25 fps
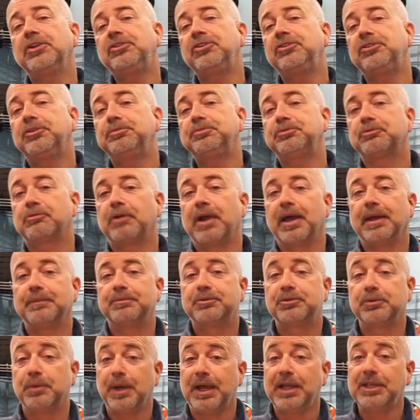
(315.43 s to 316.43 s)
to subscribe
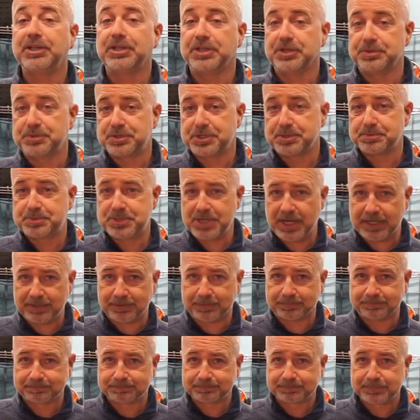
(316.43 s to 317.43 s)
to our YouTube channel.